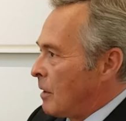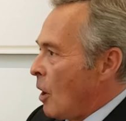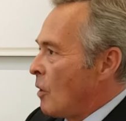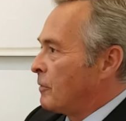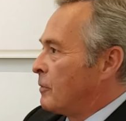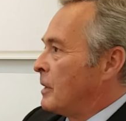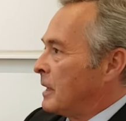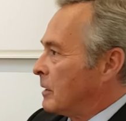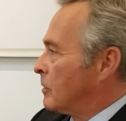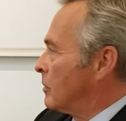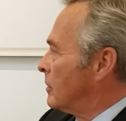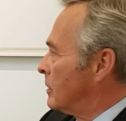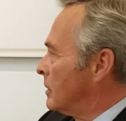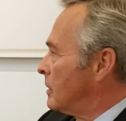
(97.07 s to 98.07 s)
offering
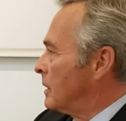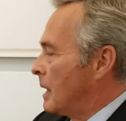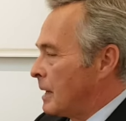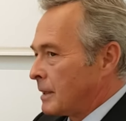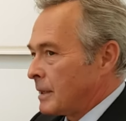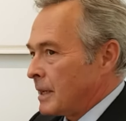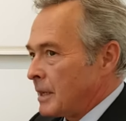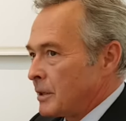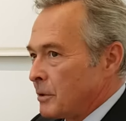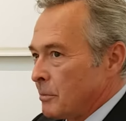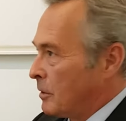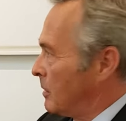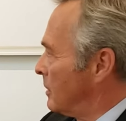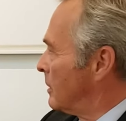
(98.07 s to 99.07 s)

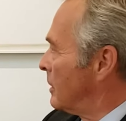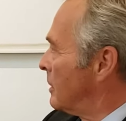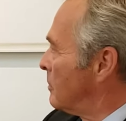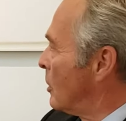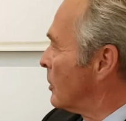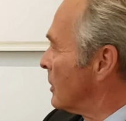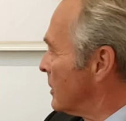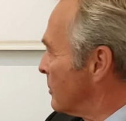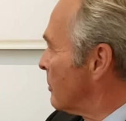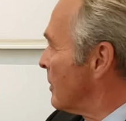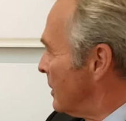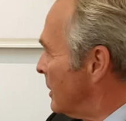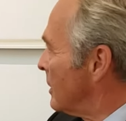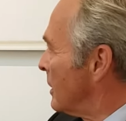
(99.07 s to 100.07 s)
accessible models
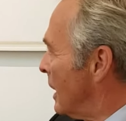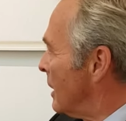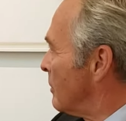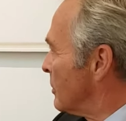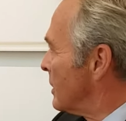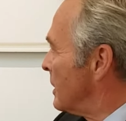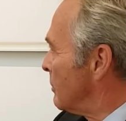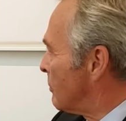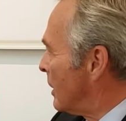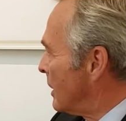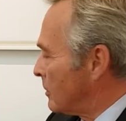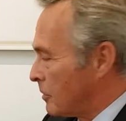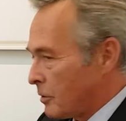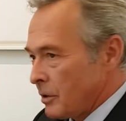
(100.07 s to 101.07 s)
within the L.U.C
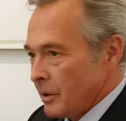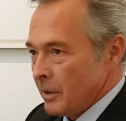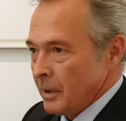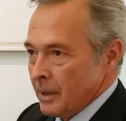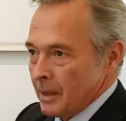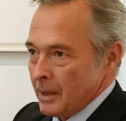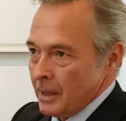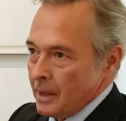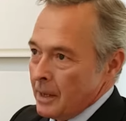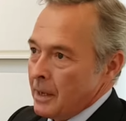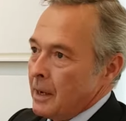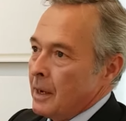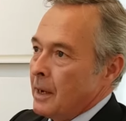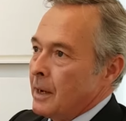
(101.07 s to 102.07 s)
range.
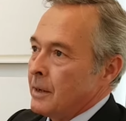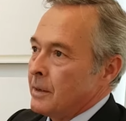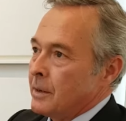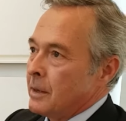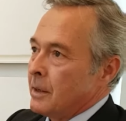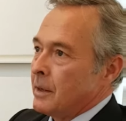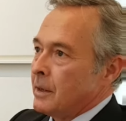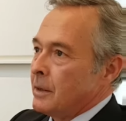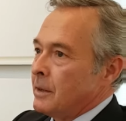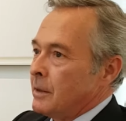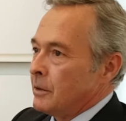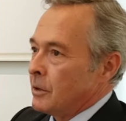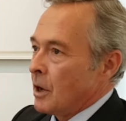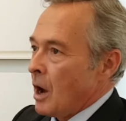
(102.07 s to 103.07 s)
And
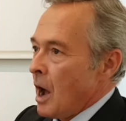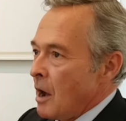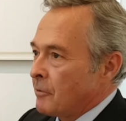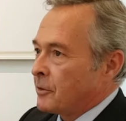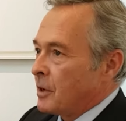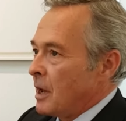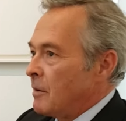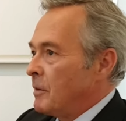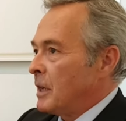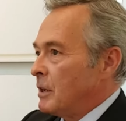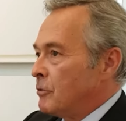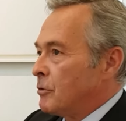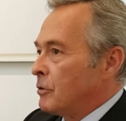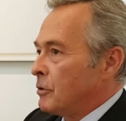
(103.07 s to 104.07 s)
after
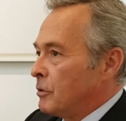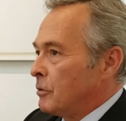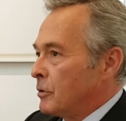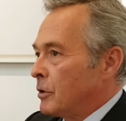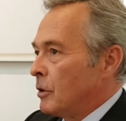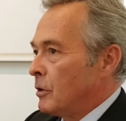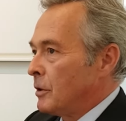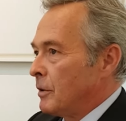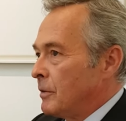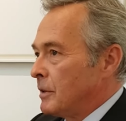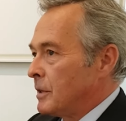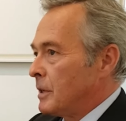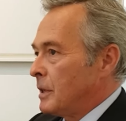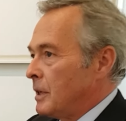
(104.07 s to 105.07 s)
having introduced earlier
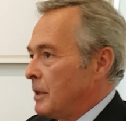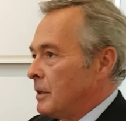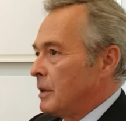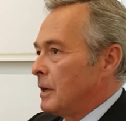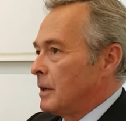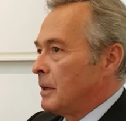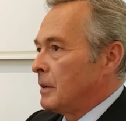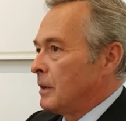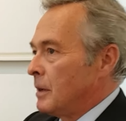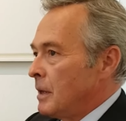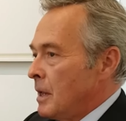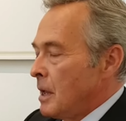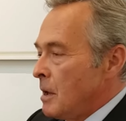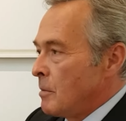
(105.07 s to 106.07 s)
this year
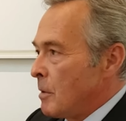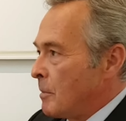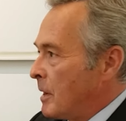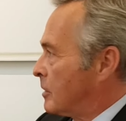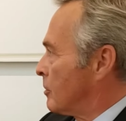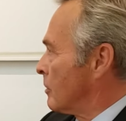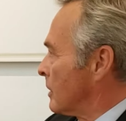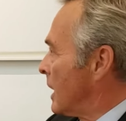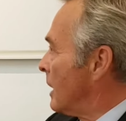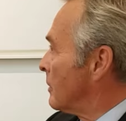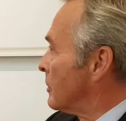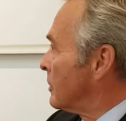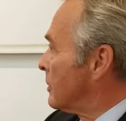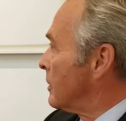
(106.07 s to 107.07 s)
a perpetual
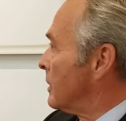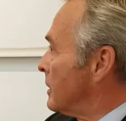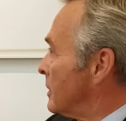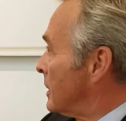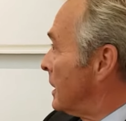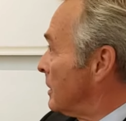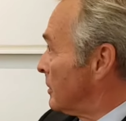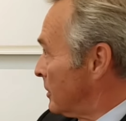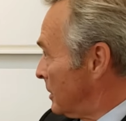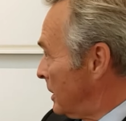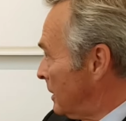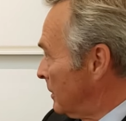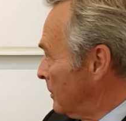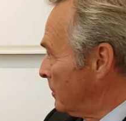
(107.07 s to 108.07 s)
calendar in stainless
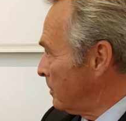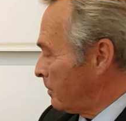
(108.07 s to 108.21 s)
steel,